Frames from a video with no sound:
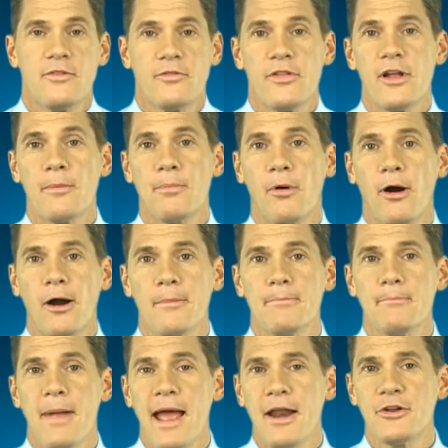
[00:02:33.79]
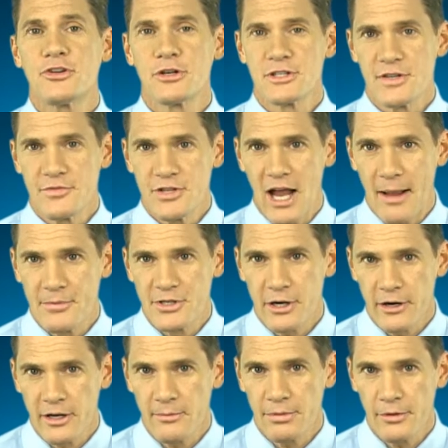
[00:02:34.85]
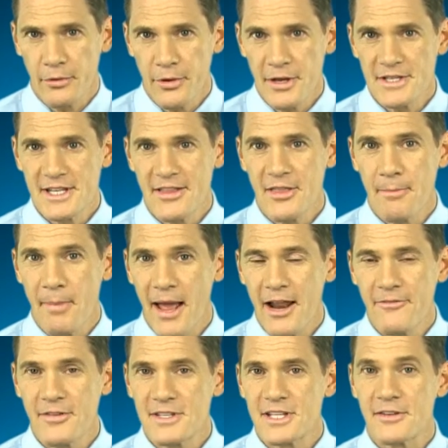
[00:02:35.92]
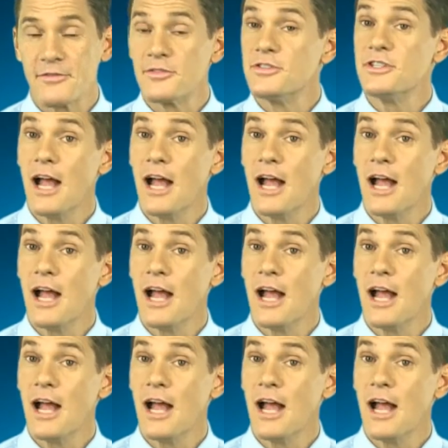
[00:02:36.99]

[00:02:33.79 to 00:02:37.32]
For their part, managers of job-sharing employees get the benefits of